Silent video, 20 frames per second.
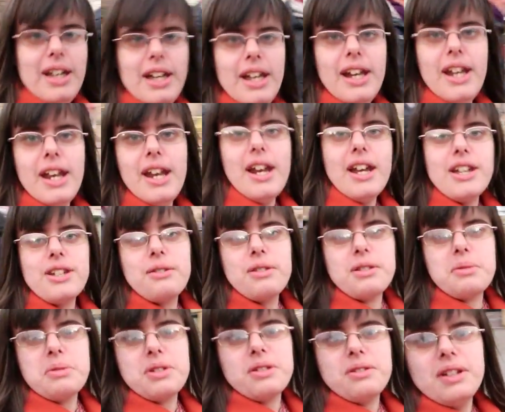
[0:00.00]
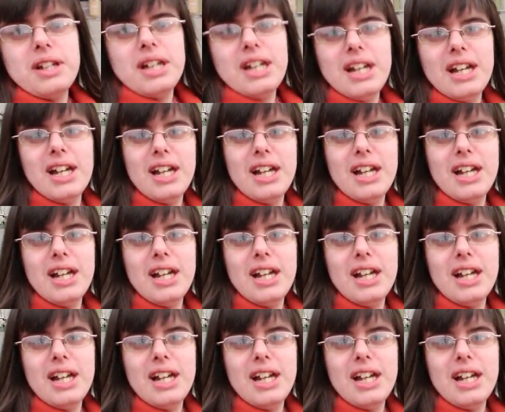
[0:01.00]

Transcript: Isn't it a nice Christmas tree?